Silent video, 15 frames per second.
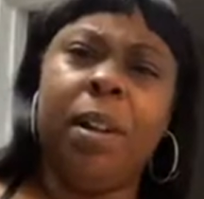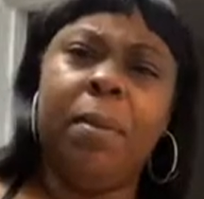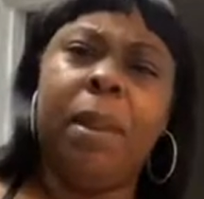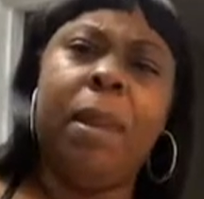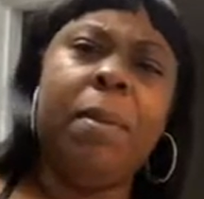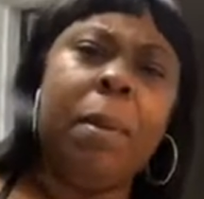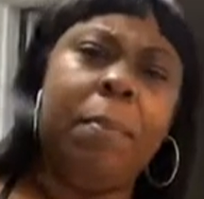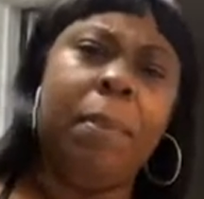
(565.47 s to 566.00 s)
me.
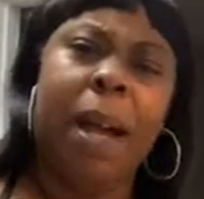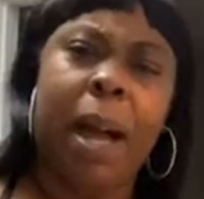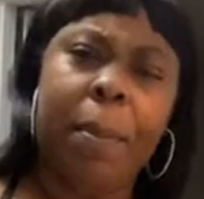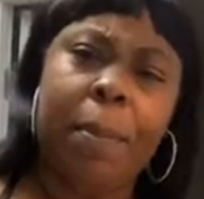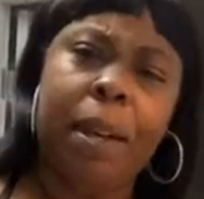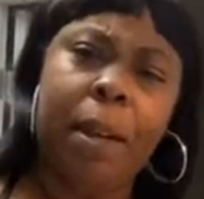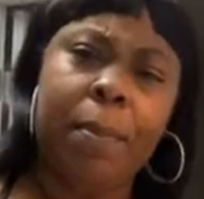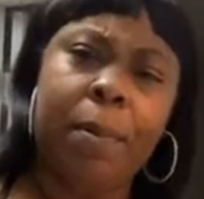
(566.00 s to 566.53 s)
It be
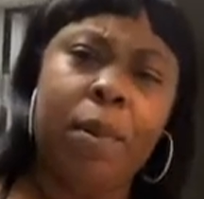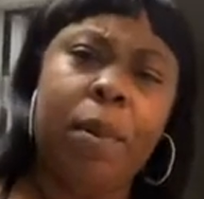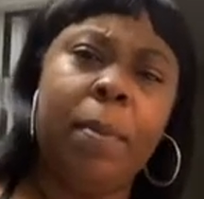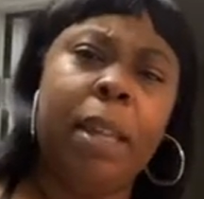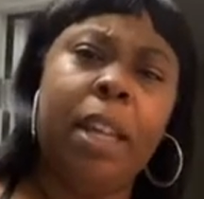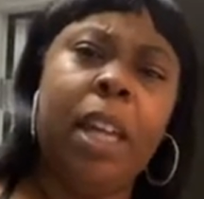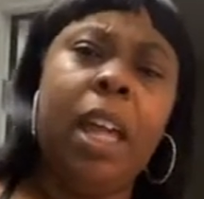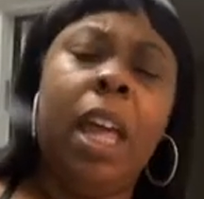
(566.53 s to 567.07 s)
popping up on
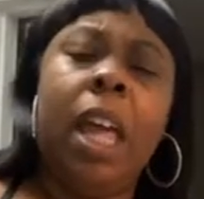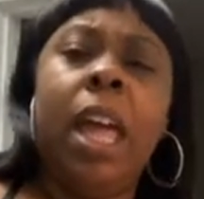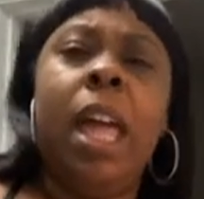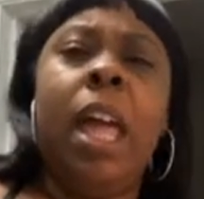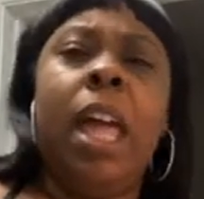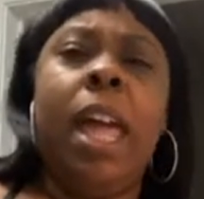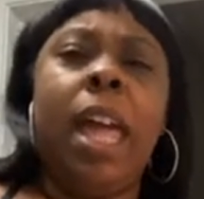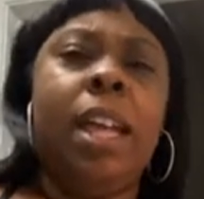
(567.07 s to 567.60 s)
me.
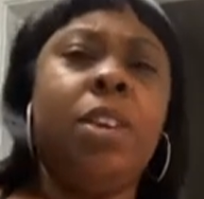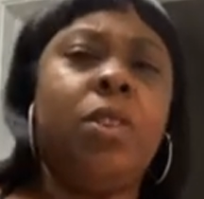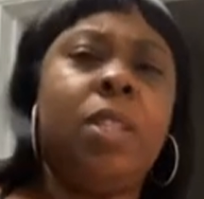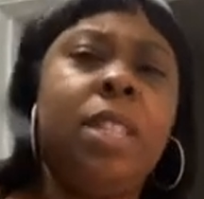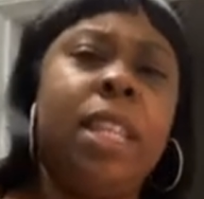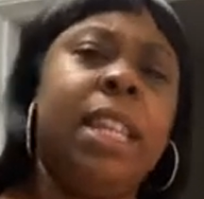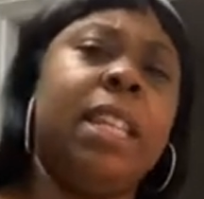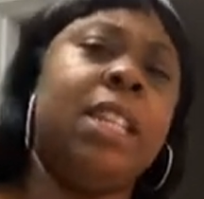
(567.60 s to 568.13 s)
And you
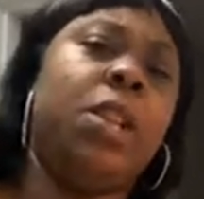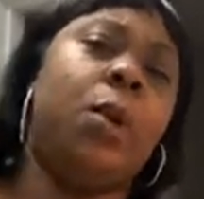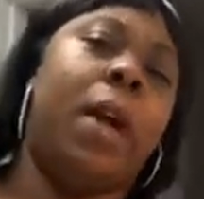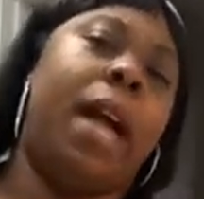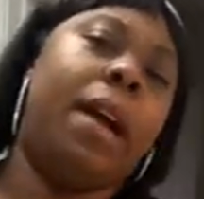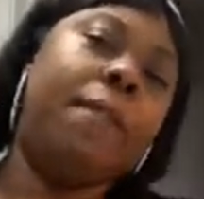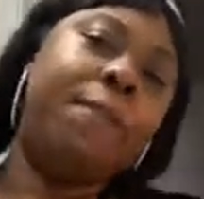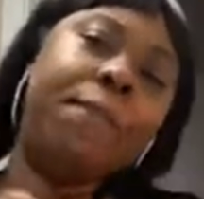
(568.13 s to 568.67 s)
see this little
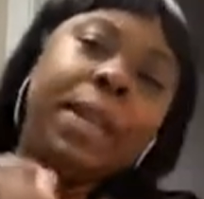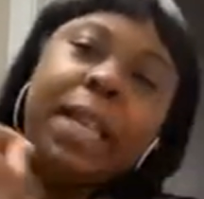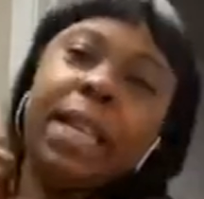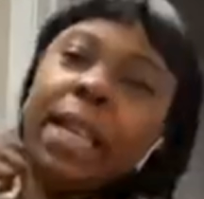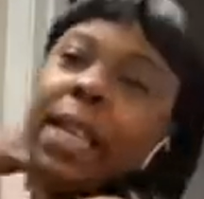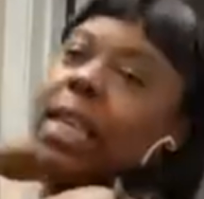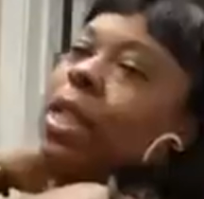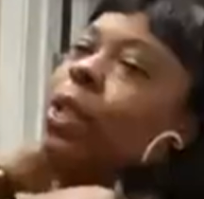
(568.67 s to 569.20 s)
outfit,
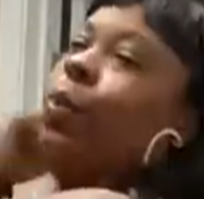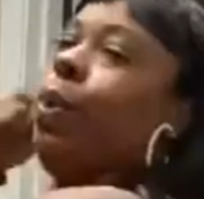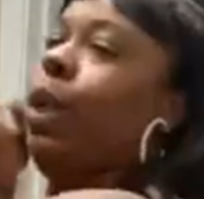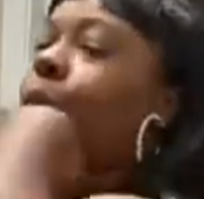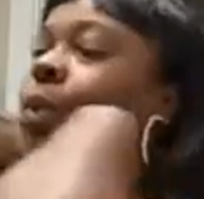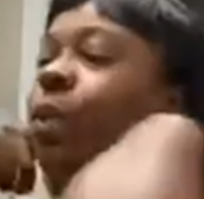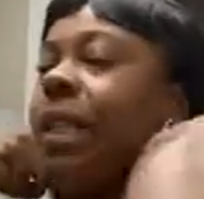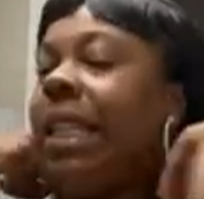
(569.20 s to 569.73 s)
get into it.
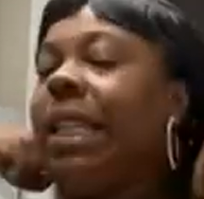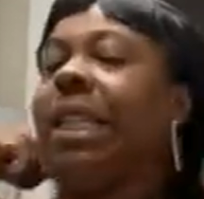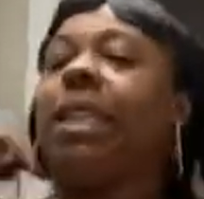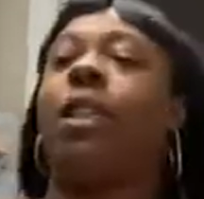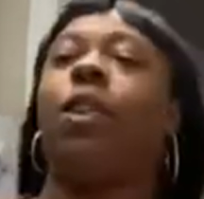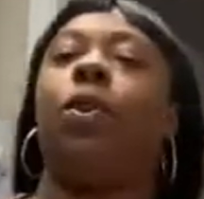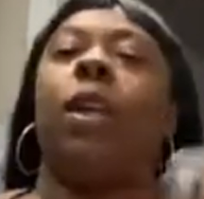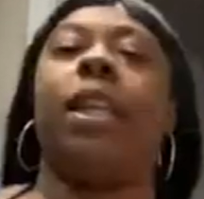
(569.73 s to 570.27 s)
You see
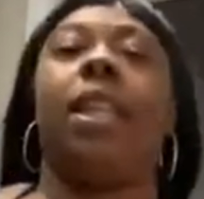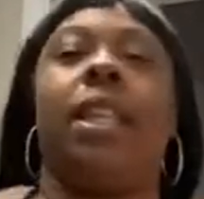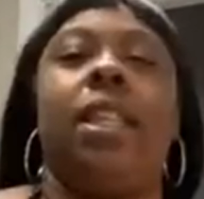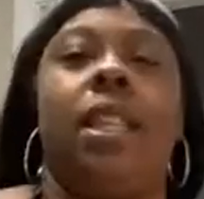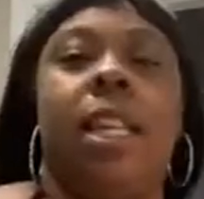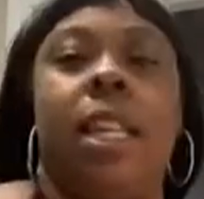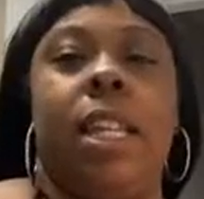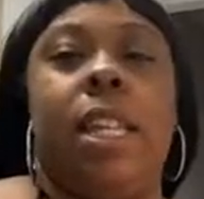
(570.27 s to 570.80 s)
this, look at
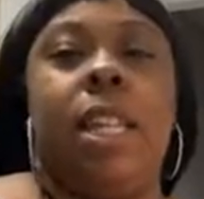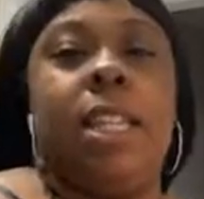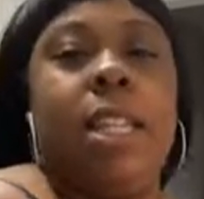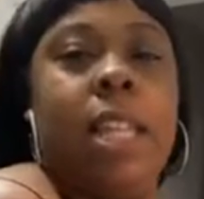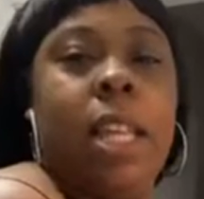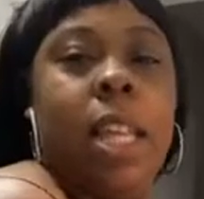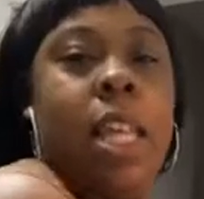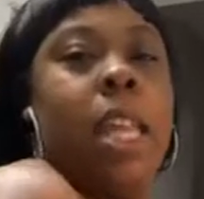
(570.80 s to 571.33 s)
this, look at this.
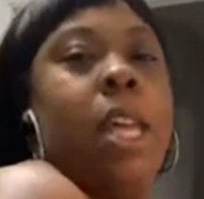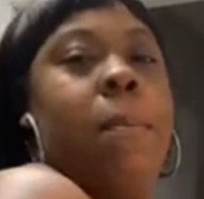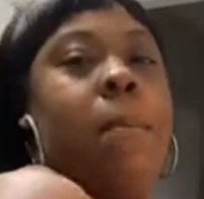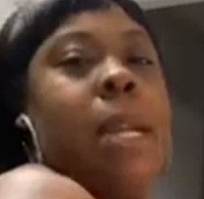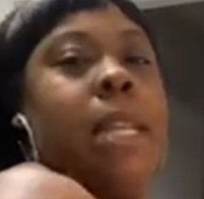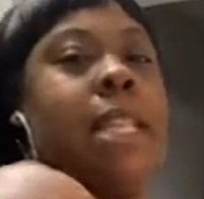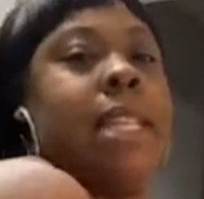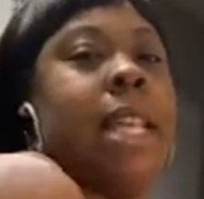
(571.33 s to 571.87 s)

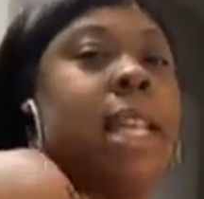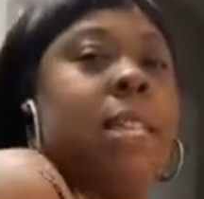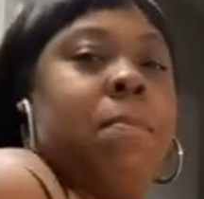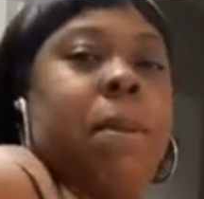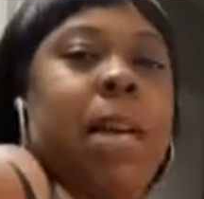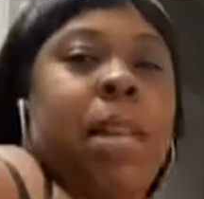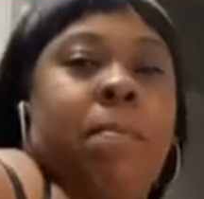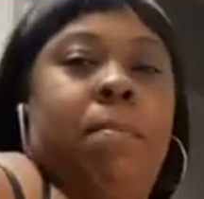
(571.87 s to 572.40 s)
Plus size
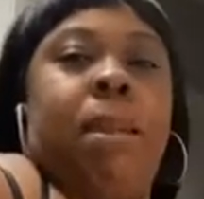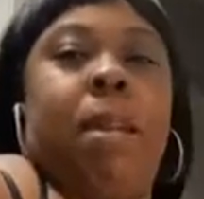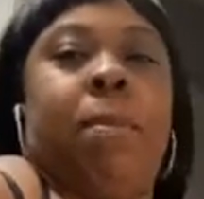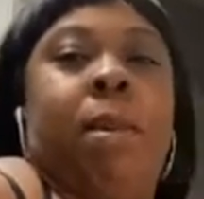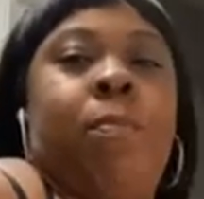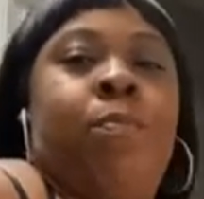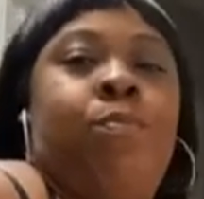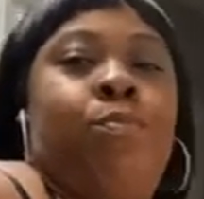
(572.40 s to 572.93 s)
body, baby.
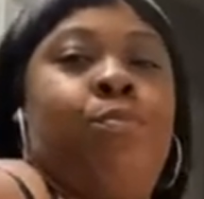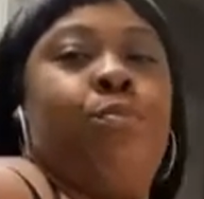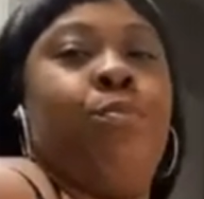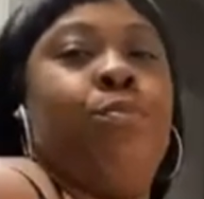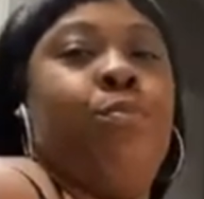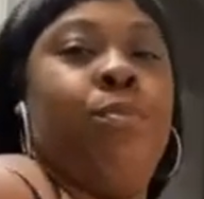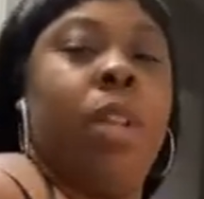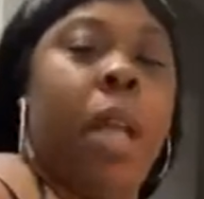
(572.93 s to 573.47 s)

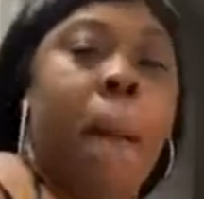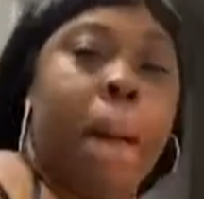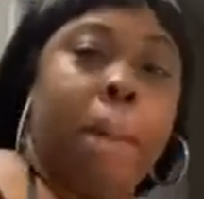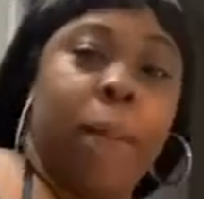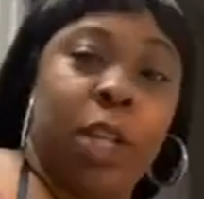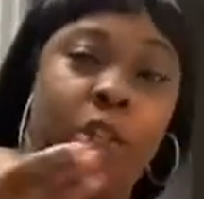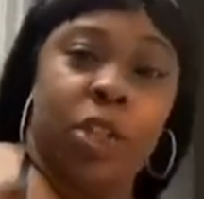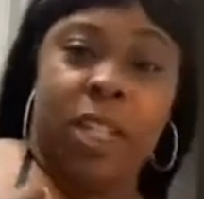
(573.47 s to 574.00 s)

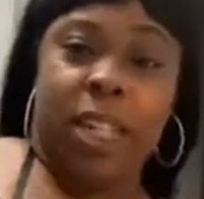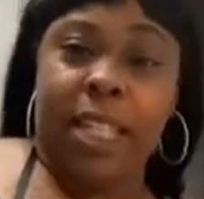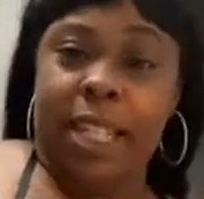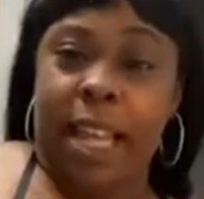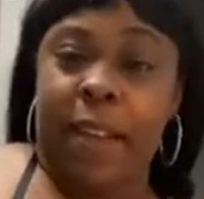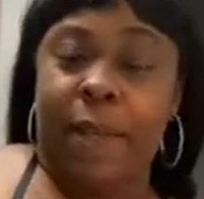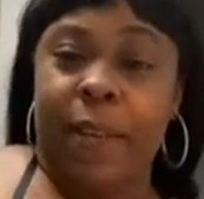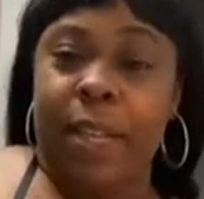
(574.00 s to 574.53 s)
But you see this
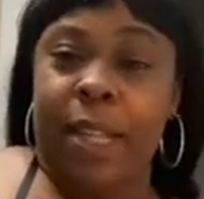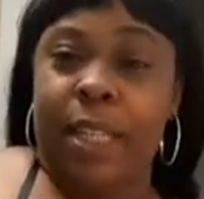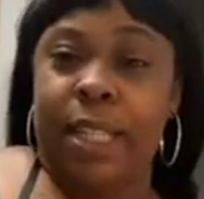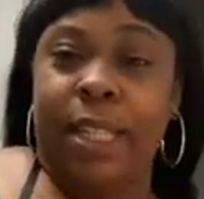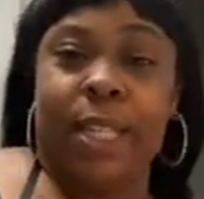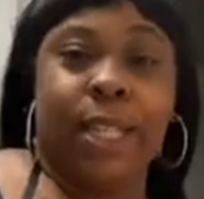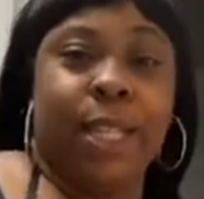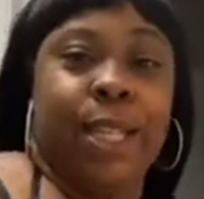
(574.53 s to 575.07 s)
outfit? This
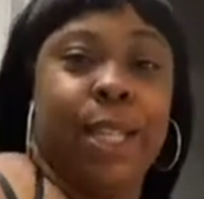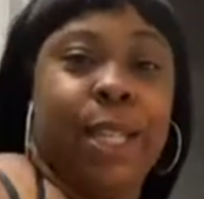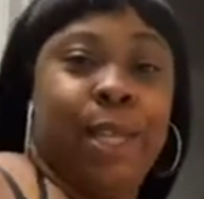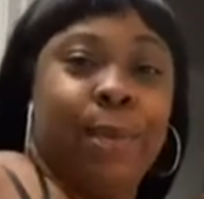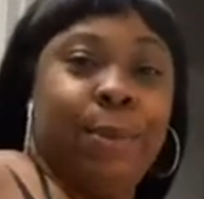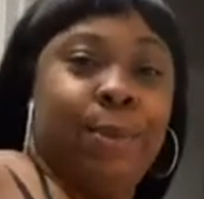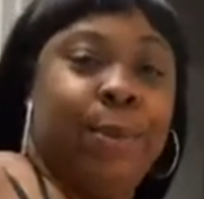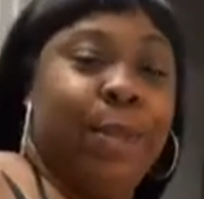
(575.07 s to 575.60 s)
is
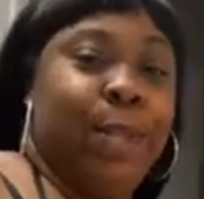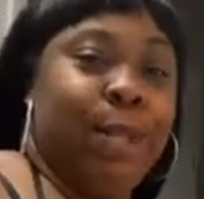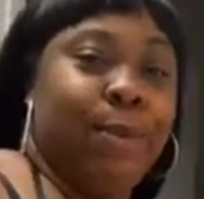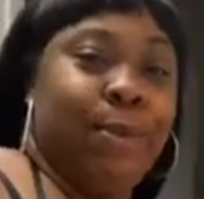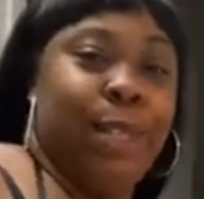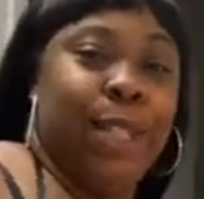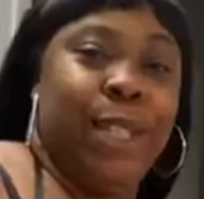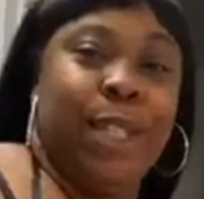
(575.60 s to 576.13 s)
cute, cute,
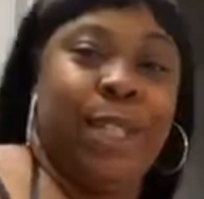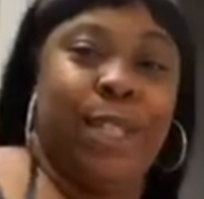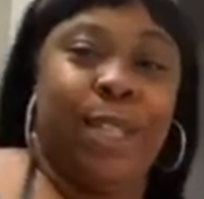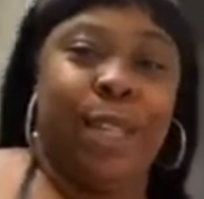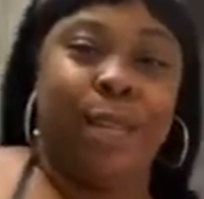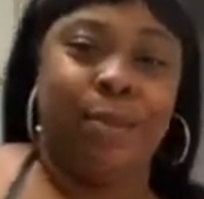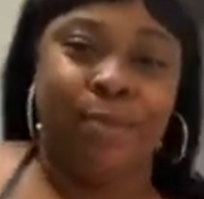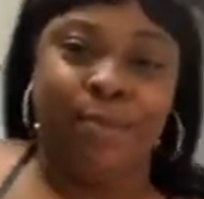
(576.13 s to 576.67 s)

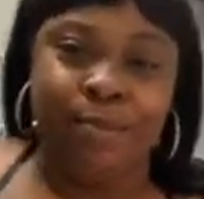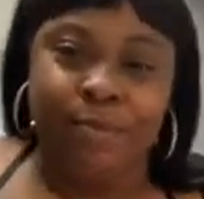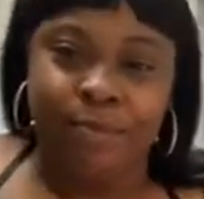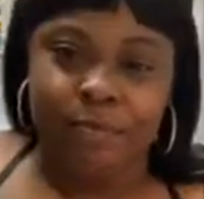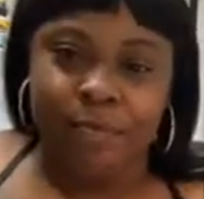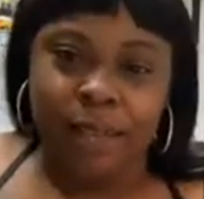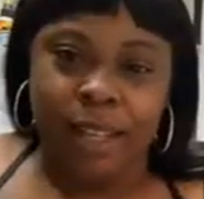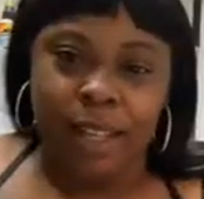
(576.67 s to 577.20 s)
cute.
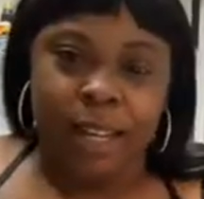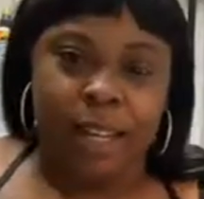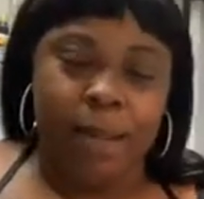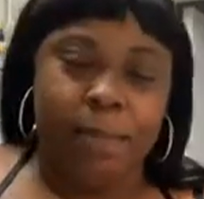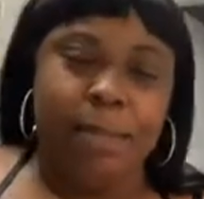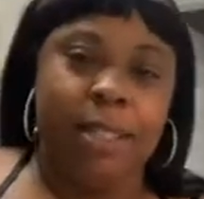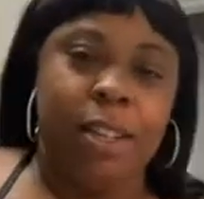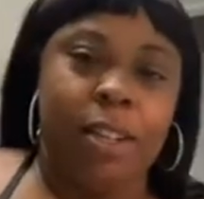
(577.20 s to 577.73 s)
Let
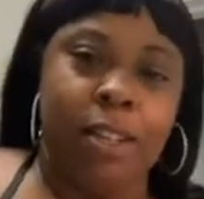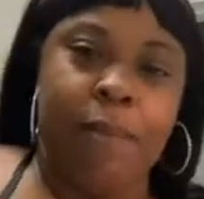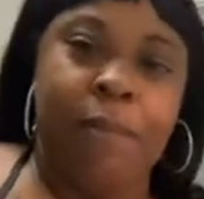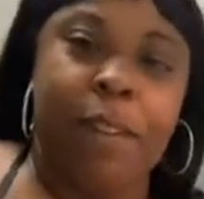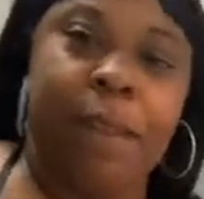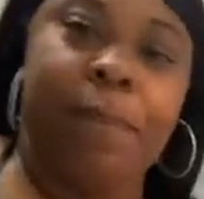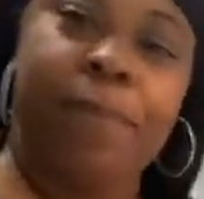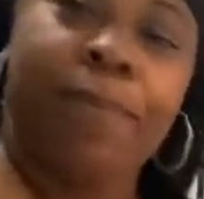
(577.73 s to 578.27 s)
me show you the
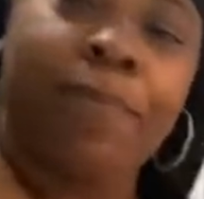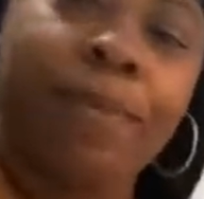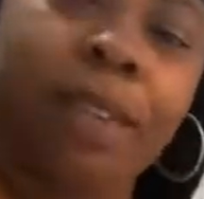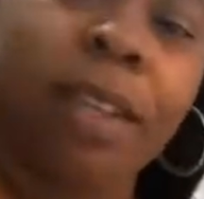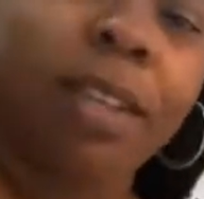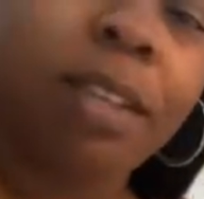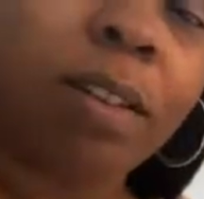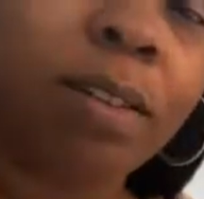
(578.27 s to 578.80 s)
fit.
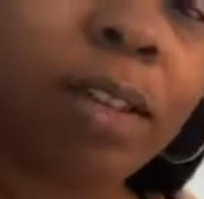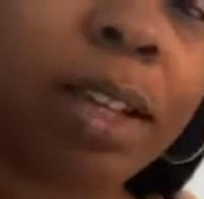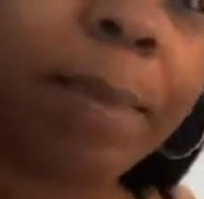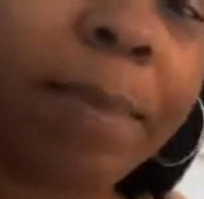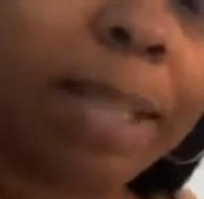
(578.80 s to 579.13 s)
Don't look at my